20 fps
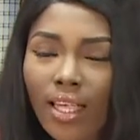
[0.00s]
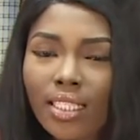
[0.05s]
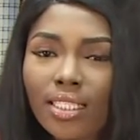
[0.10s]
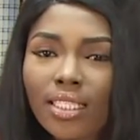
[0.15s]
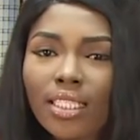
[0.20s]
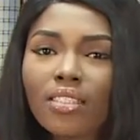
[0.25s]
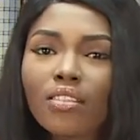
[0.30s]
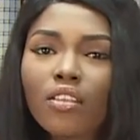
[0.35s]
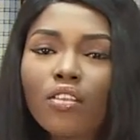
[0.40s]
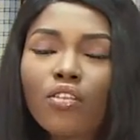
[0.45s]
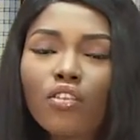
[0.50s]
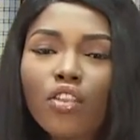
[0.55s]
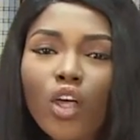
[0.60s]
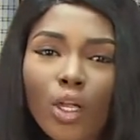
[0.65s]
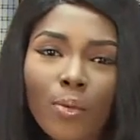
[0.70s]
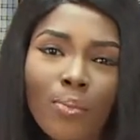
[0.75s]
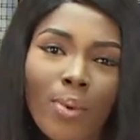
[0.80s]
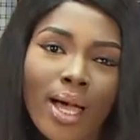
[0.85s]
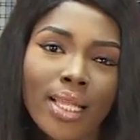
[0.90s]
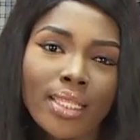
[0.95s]
That is the
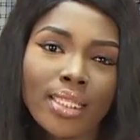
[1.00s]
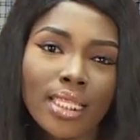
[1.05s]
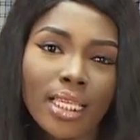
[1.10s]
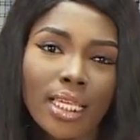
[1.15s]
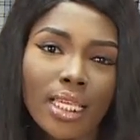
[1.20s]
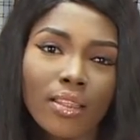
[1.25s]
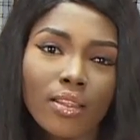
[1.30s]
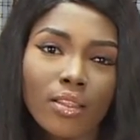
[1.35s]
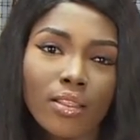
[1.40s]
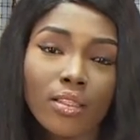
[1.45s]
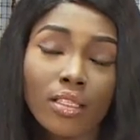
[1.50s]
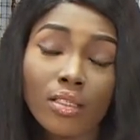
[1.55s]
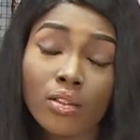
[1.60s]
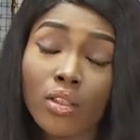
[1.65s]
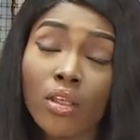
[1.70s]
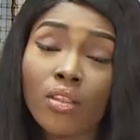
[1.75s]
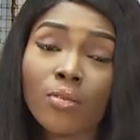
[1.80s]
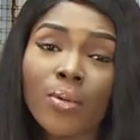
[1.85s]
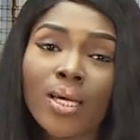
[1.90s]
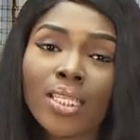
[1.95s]
third party. And the
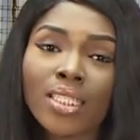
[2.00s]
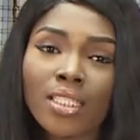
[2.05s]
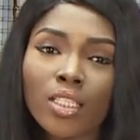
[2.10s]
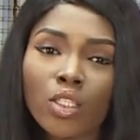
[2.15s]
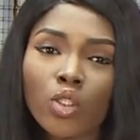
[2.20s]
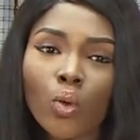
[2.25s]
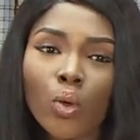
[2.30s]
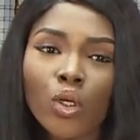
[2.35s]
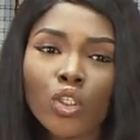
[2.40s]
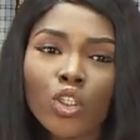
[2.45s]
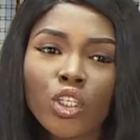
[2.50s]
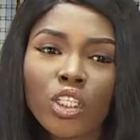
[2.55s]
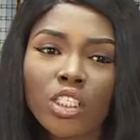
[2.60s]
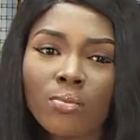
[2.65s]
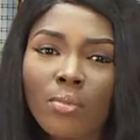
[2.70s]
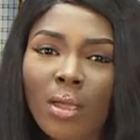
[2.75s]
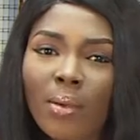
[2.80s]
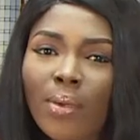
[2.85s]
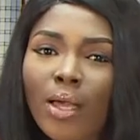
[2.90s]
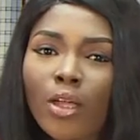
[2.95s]
third person in this question
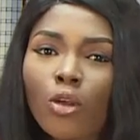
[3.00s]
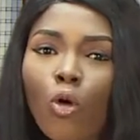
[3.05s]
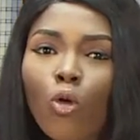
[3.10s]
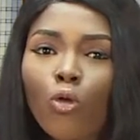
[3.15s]
is maybe an